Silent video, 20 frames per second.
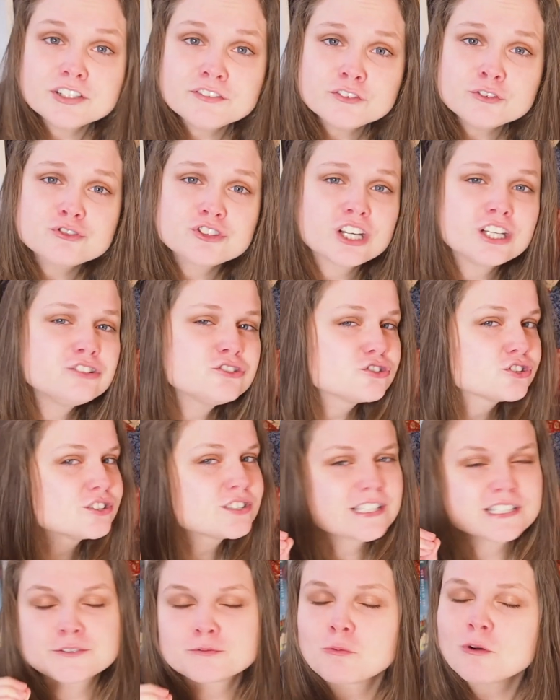if you change
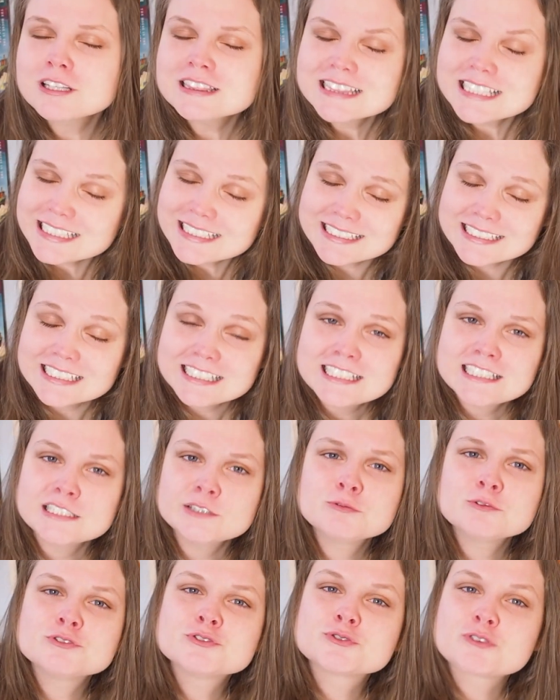just this one thing,
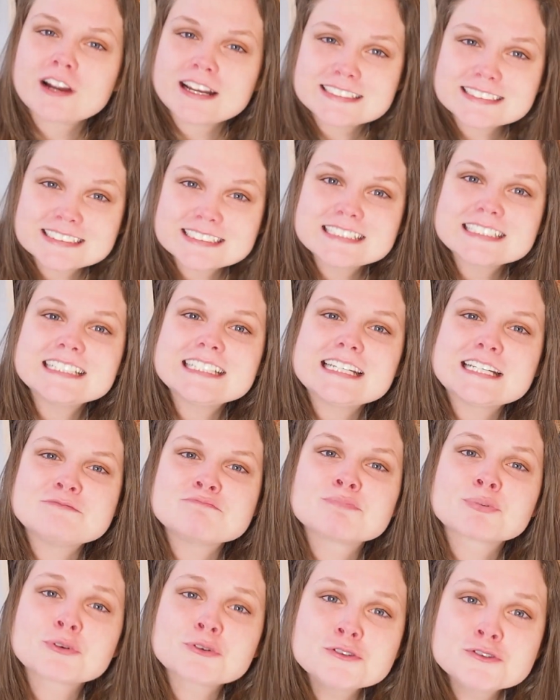it will drastically
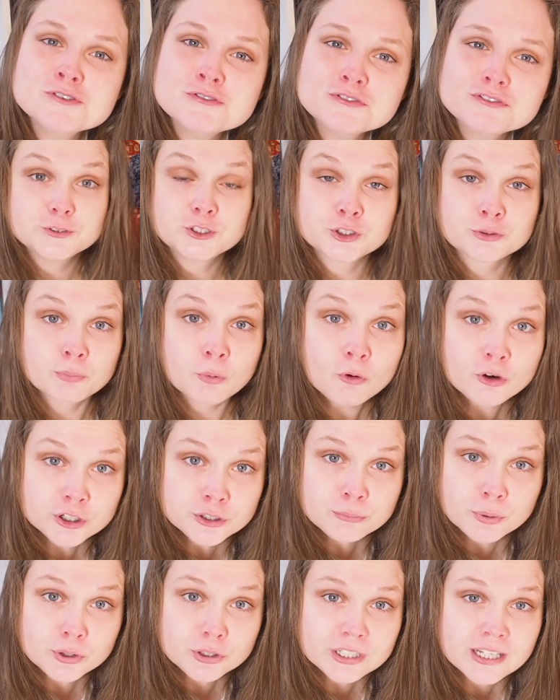improve your
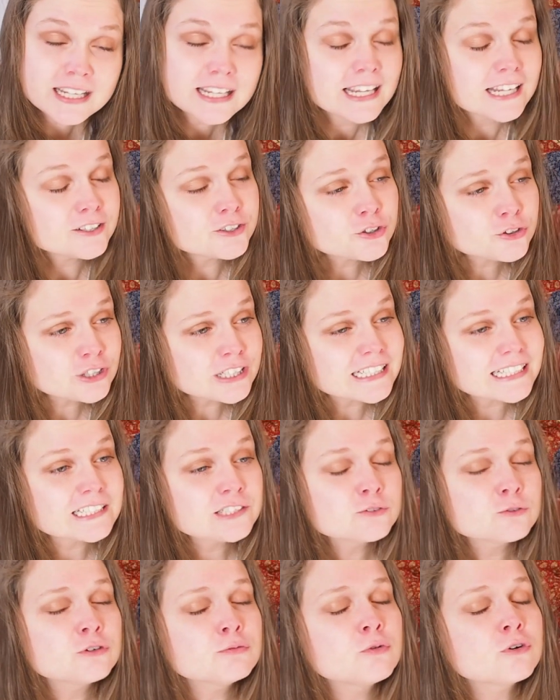boring book and turn it
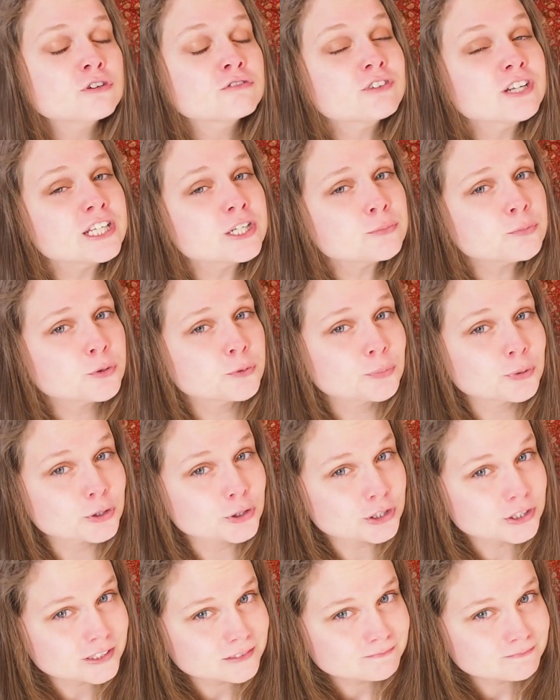into a more readable book.